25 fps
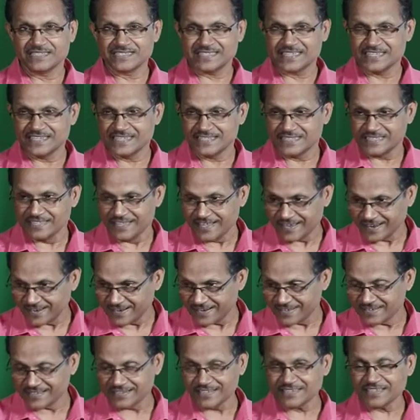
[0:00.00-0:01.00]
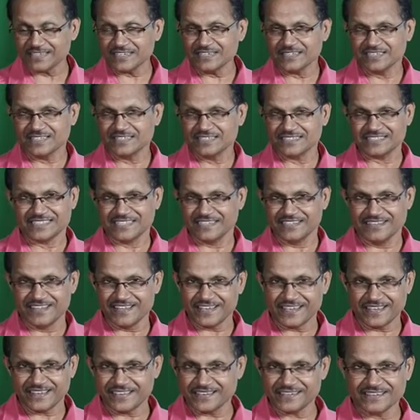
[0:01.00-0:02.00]
sit there, sit
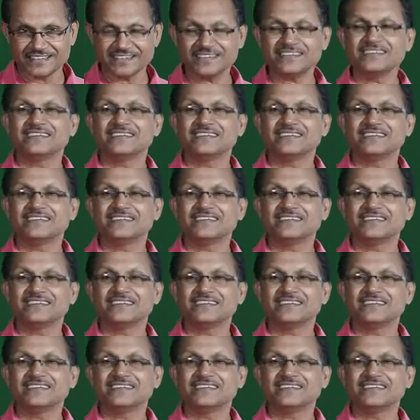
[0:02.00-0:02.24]
there,